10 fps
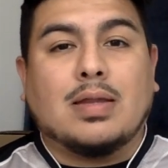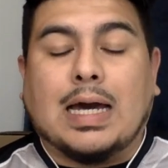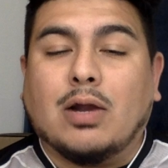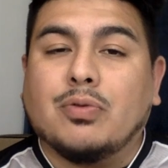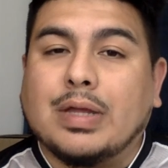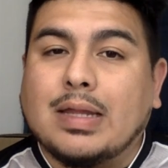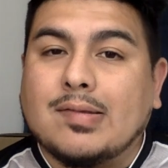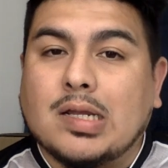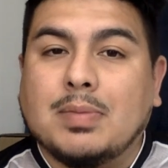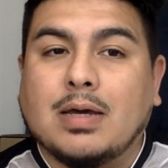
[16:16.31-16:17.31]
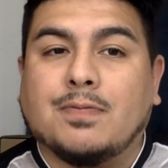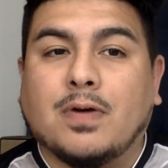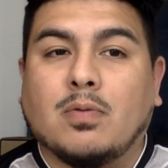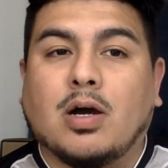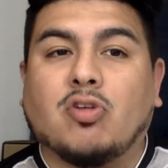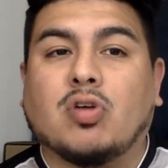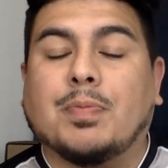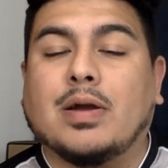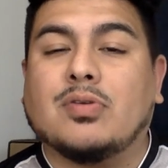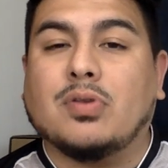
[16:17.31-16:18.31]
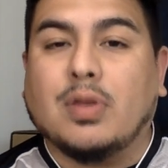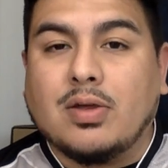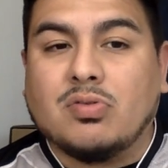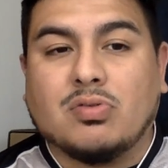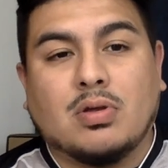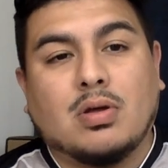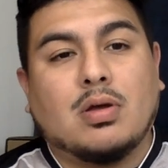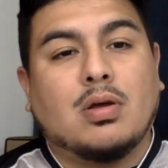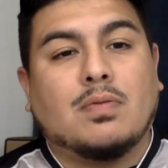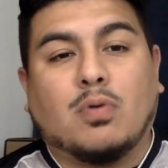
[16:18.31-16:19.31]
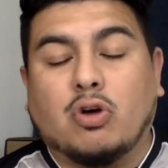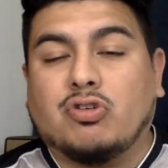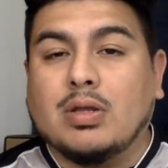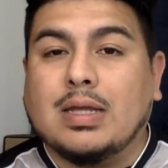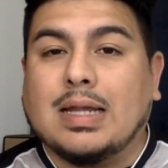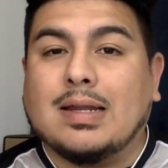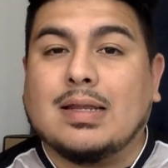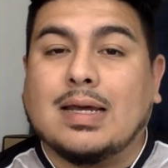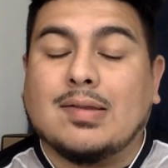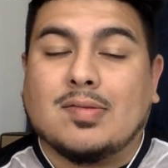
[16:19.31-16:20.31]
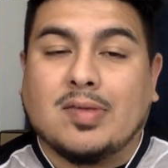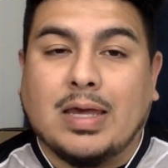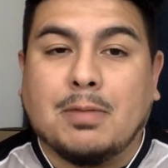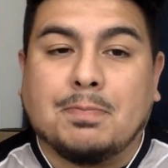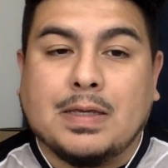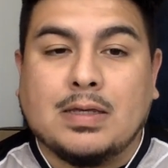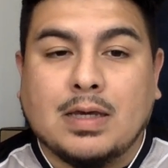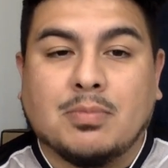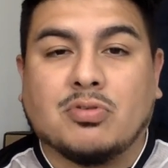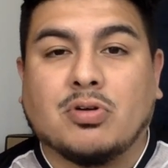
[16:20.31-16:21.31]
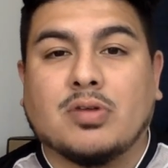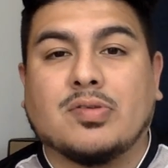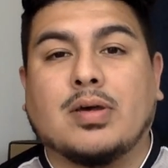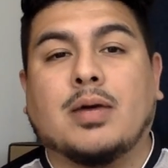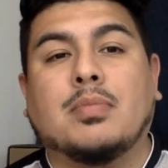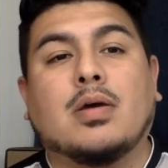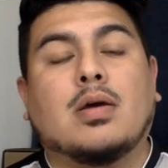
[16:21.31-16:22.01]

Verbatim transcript: I don't think that's going to be a fun watch compared to this. Fortunately, that is a 10 p.m. start time.